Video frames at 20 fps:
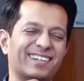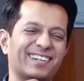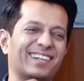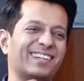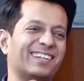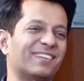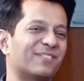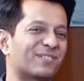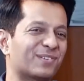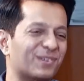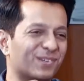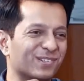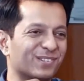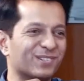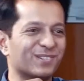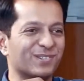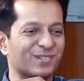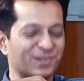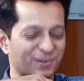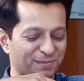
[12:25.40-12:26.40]
Of course,
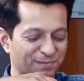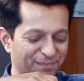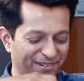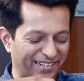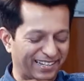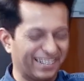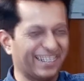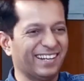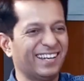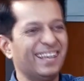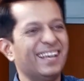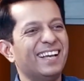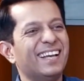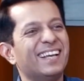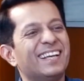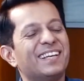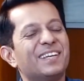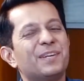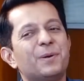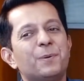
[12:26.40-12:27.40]
you should yeah. be.
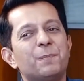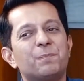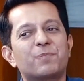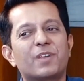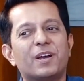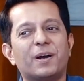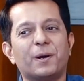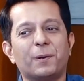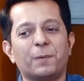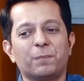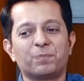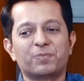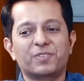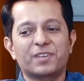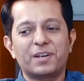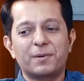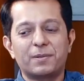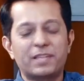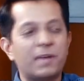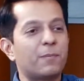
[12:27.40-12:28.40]
You know, um,
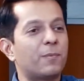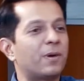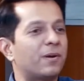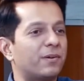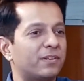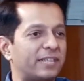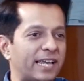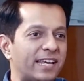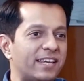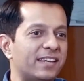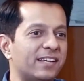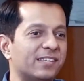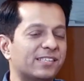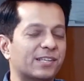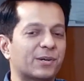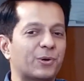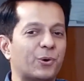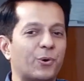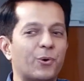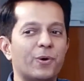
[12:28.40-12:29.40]
there were ten years
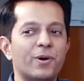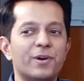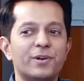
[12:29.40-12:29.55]
ago,